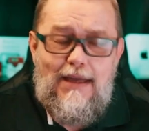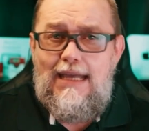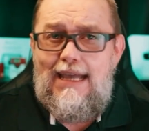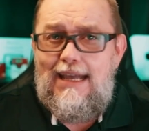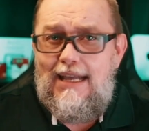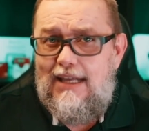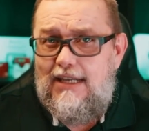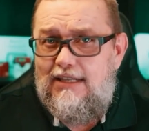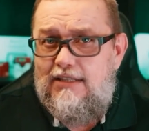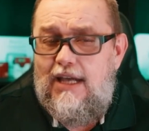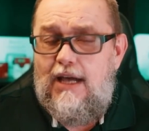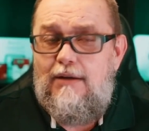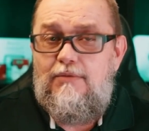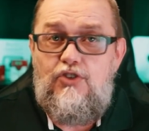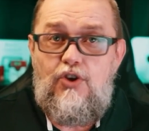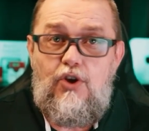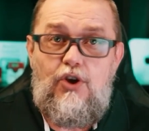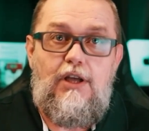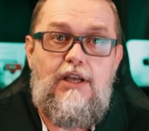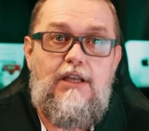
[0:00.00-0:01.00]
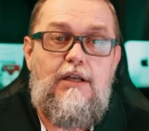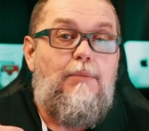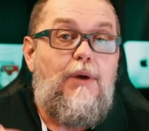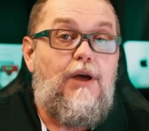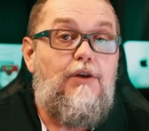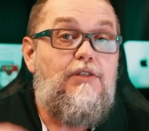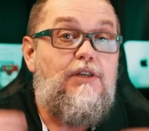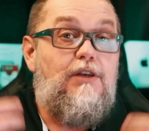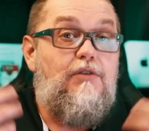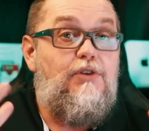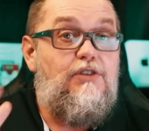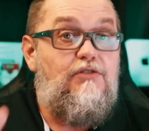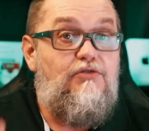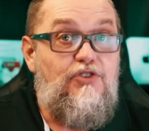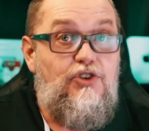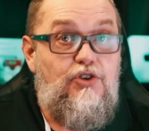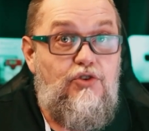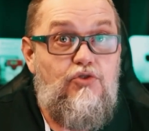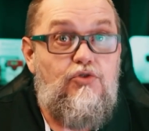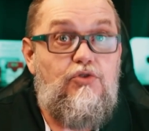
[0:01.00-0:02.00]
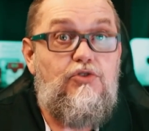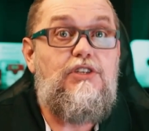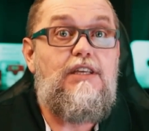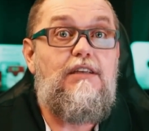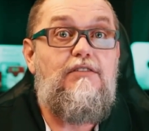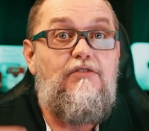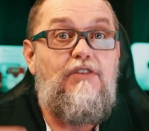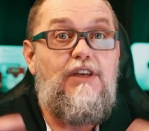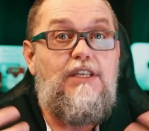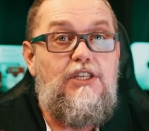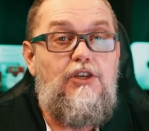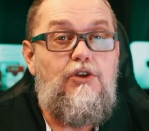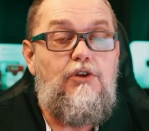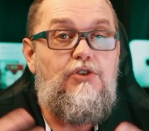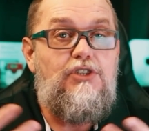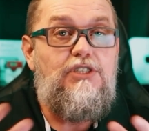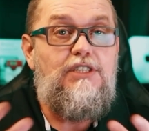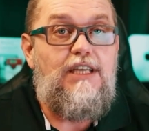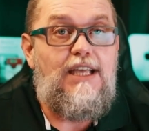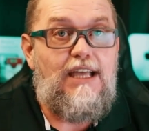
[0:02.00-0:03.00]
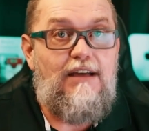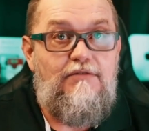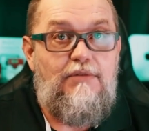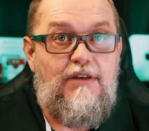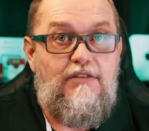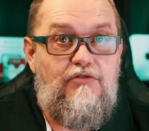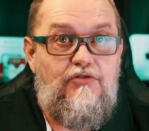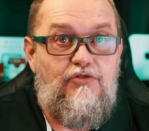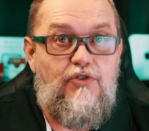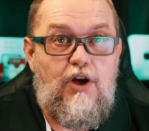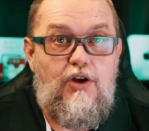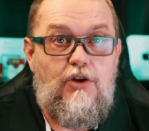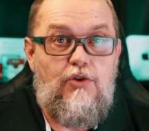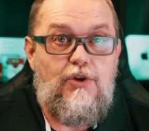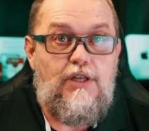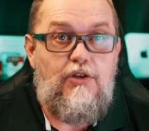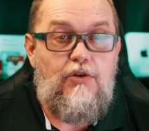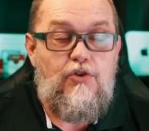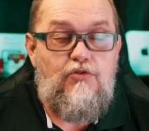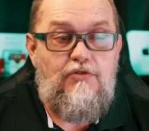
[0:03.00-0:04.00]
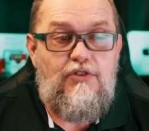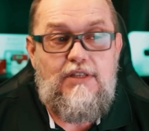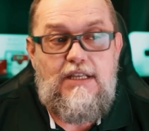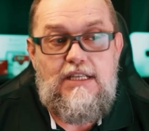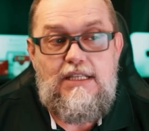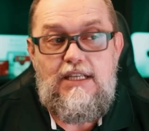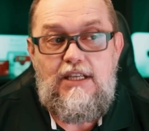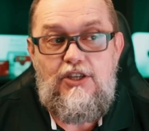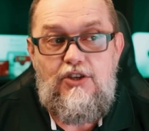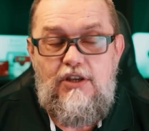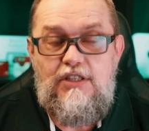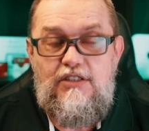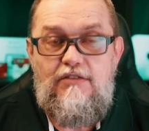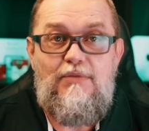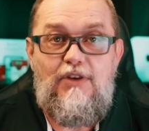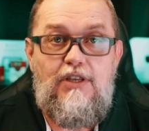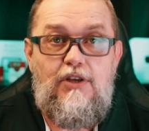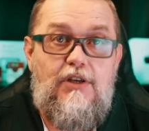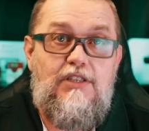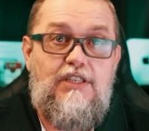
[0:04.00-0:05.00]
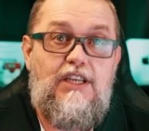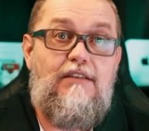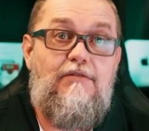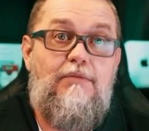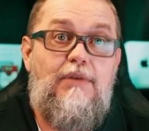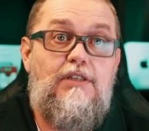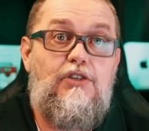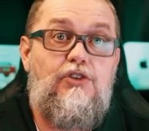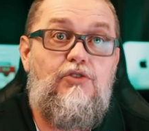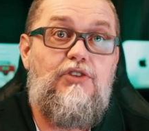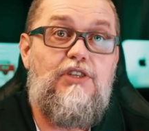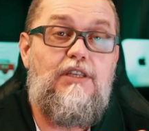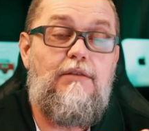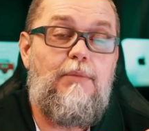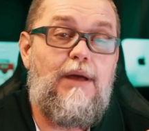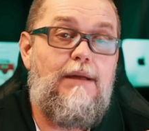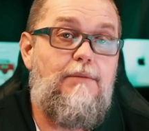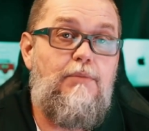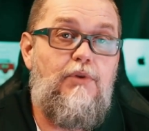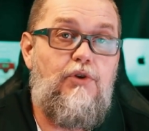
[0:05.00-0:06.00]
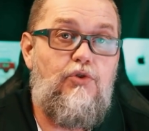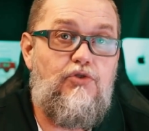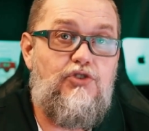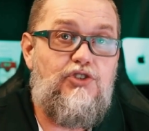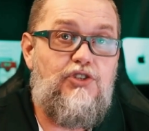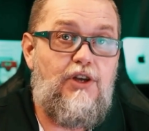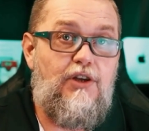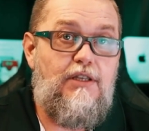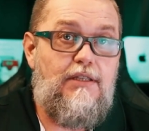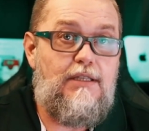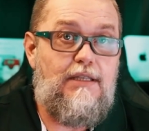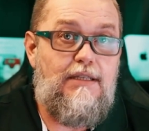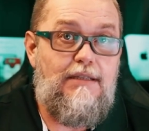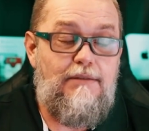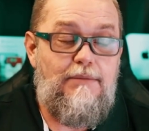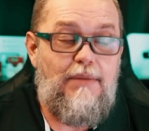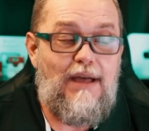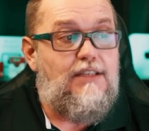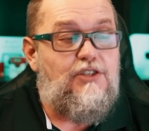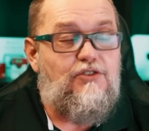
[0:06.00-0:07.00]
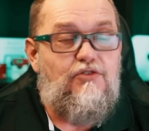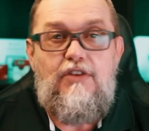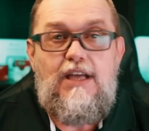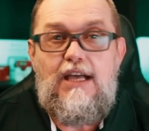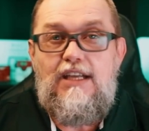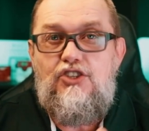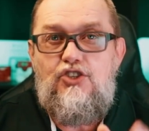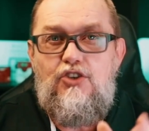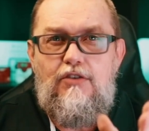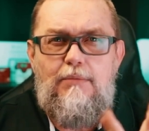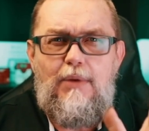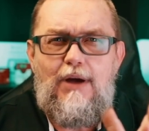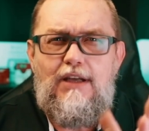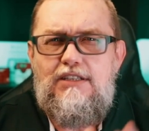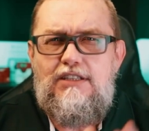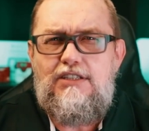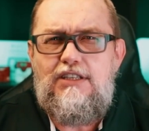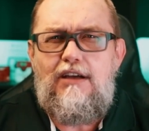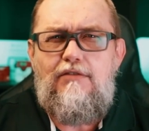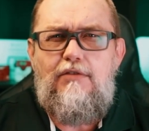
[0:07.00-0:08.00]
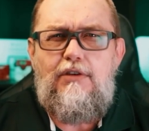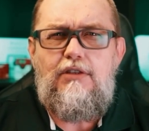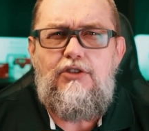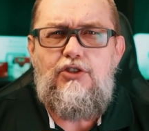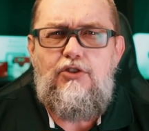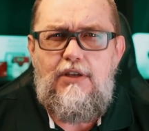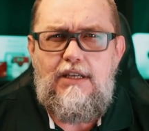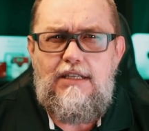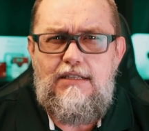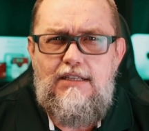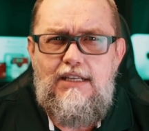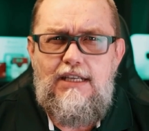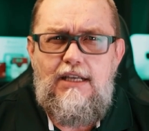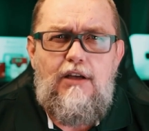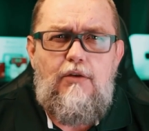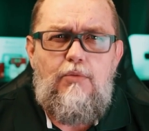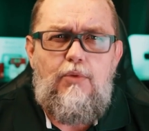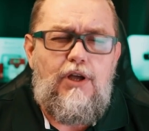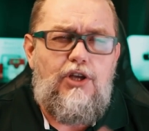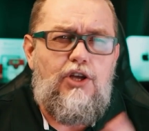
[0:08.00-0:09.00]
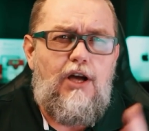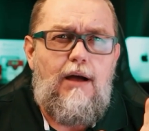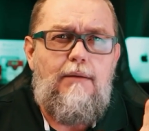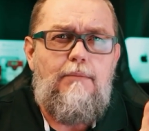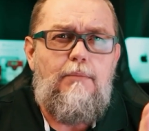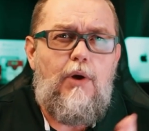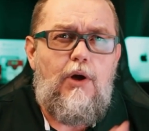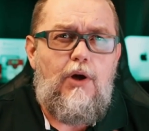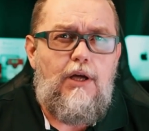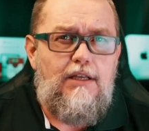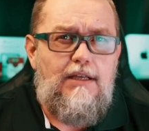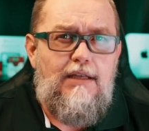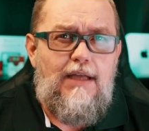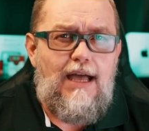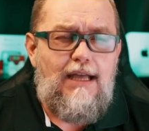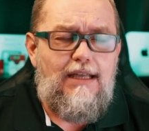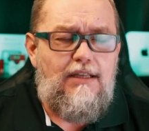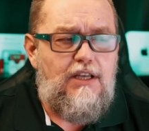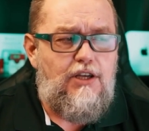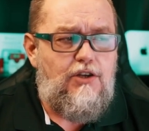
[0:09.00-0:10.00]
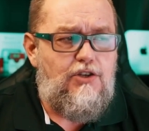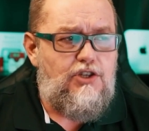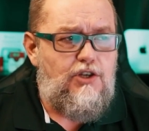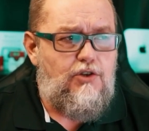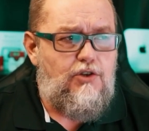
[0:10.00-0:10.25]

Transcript: And I'm talking about the reviews and videos that I've been following over the years, because I've been using my Prusa, manufactured by 73D, which I bought 9 years